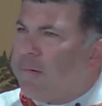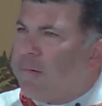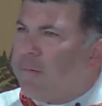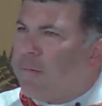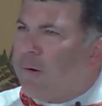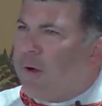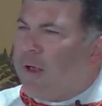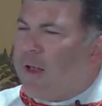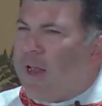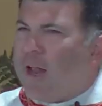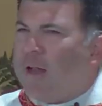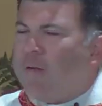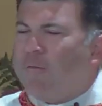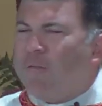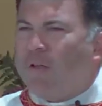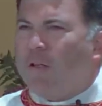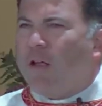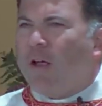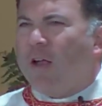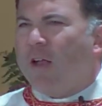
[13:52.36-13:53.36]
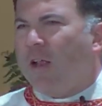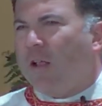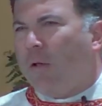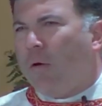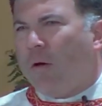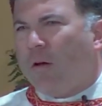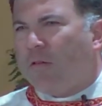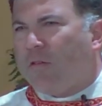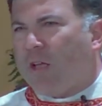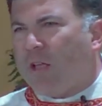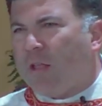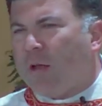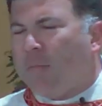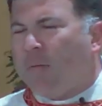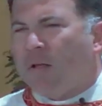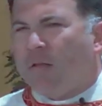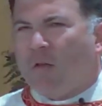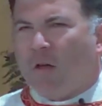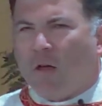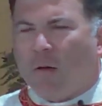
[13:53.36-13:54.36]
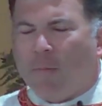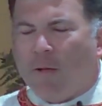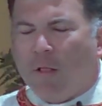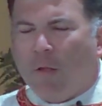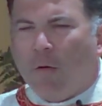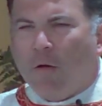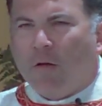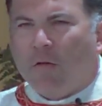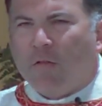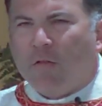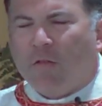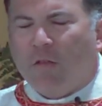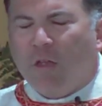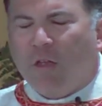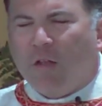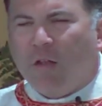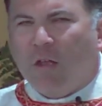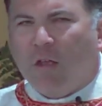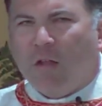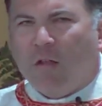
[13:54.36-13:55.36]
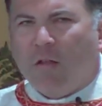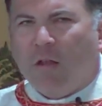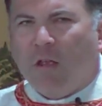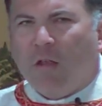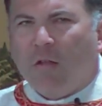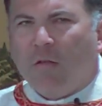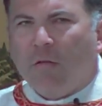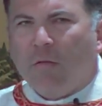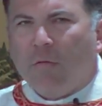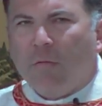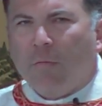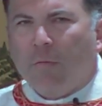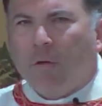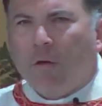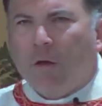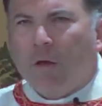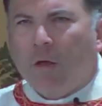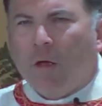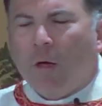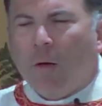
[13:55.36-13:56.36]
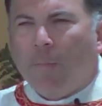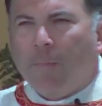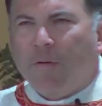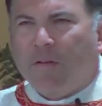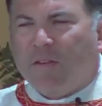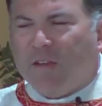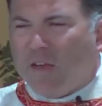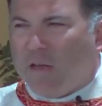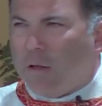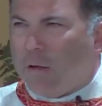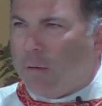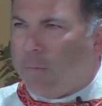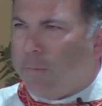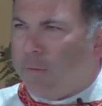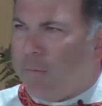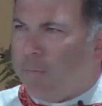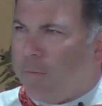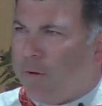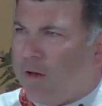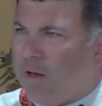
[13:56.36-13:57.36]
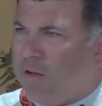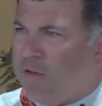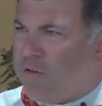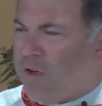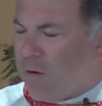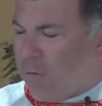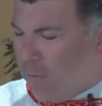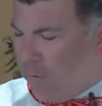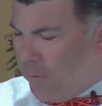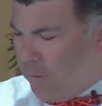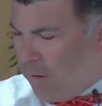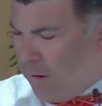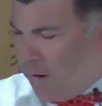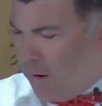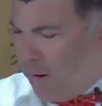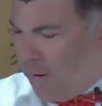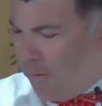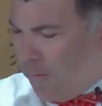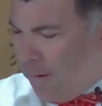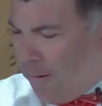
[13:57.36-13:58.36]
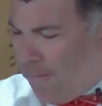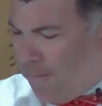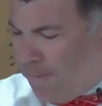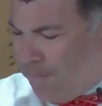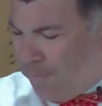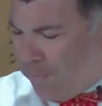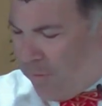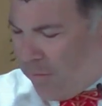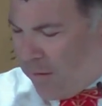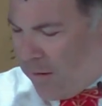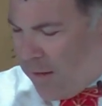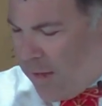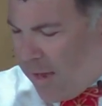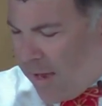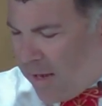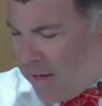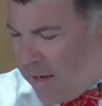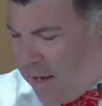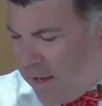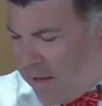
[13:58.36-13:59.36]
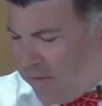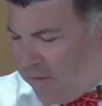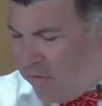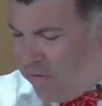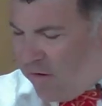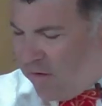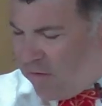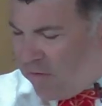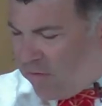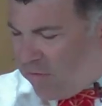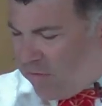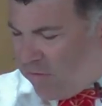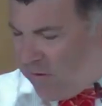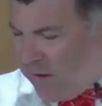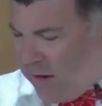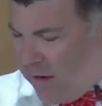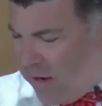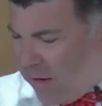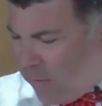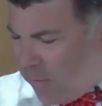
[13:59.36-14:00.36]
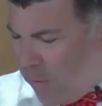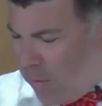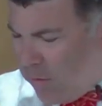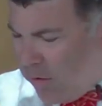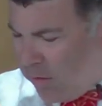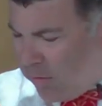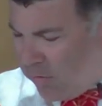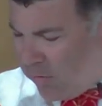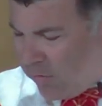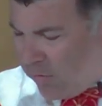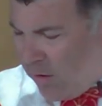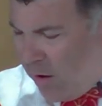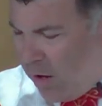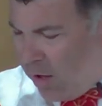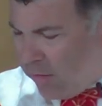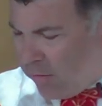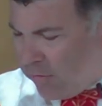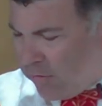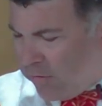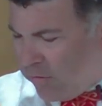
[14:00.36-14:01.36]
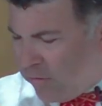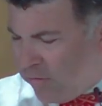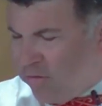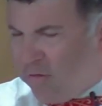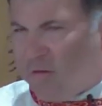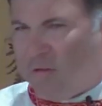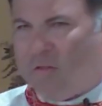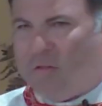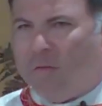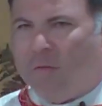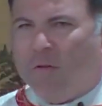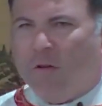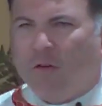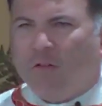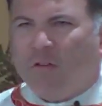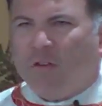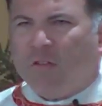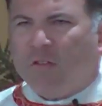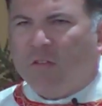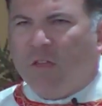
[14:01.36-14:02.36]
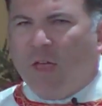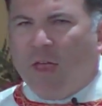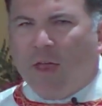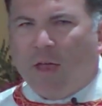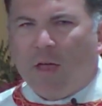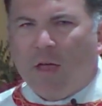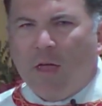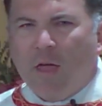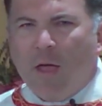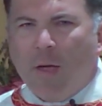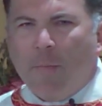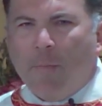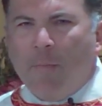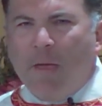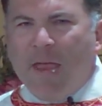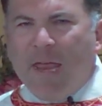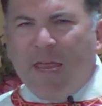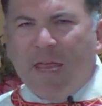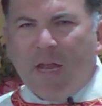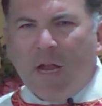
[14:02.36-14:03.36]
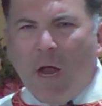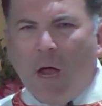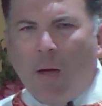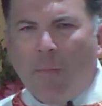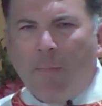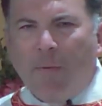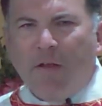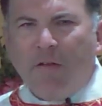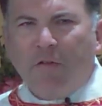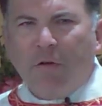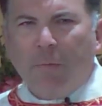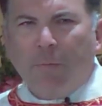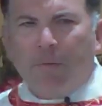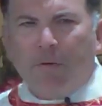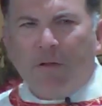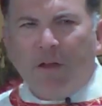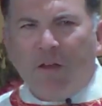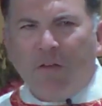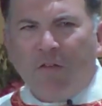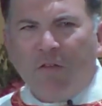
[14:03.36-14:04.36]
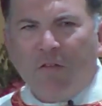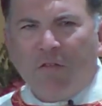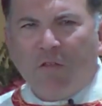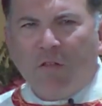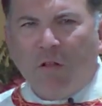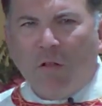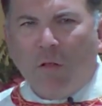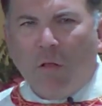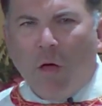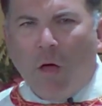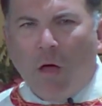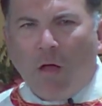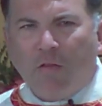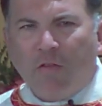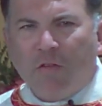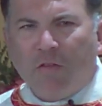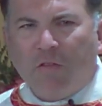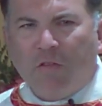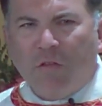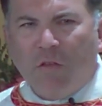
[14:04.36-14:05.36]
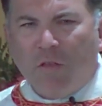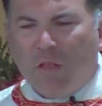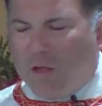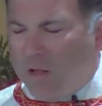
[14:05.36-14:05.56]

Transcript: right? And if there are any lawyers out there, I'm not talking about lawyers in particular, but in general, right? And Jesus is saying here, woe to you scholars. You're just like making up interpretations of the law just so that